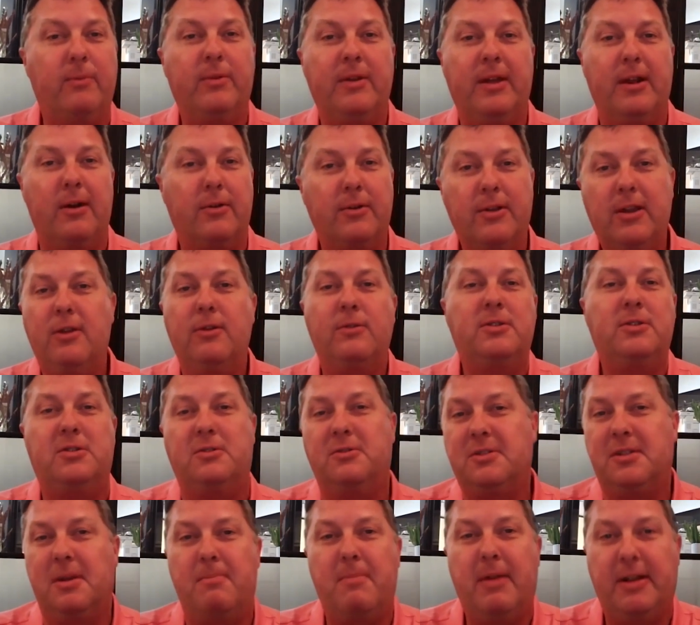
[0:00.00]
Q2
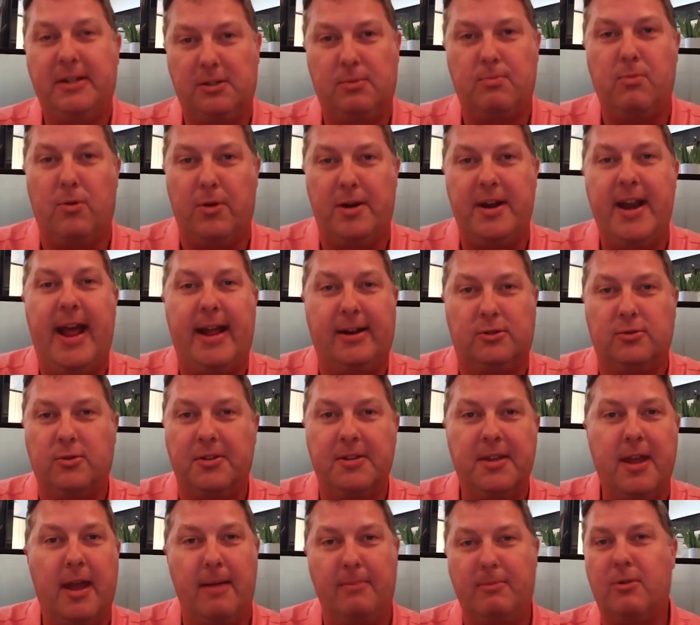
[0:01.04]
is a much more natural
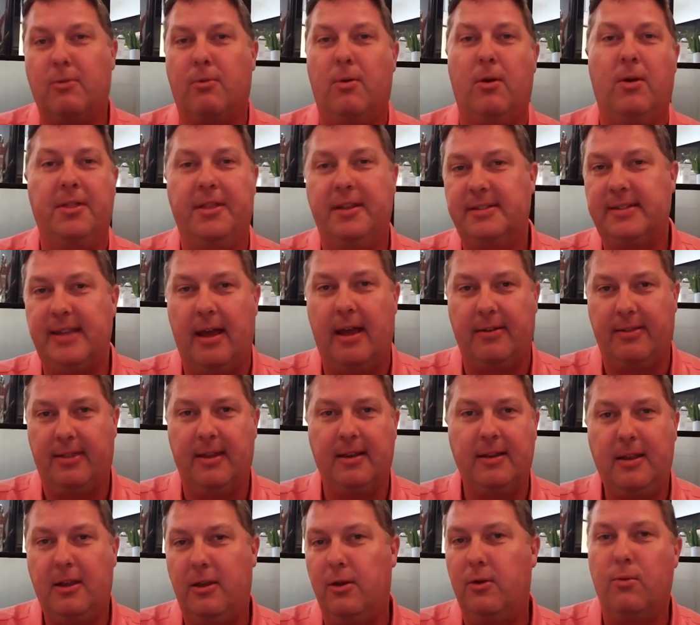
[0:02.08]
time to roll this out
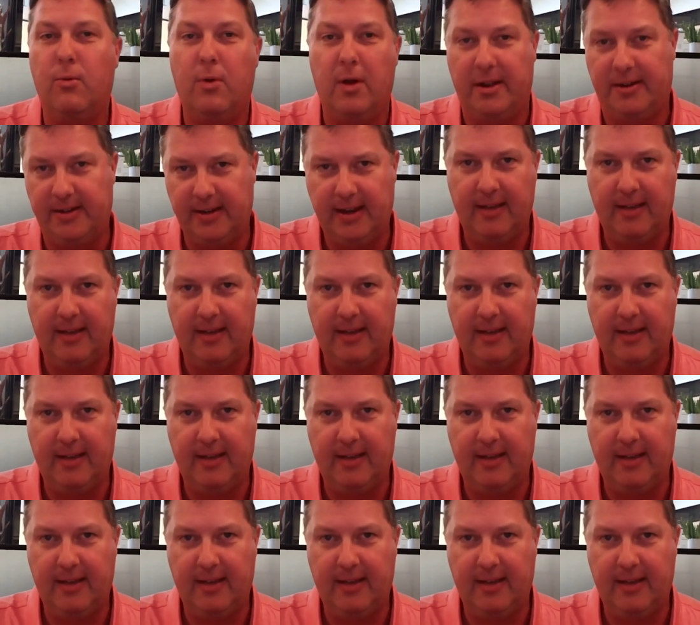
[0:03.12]
than Q1,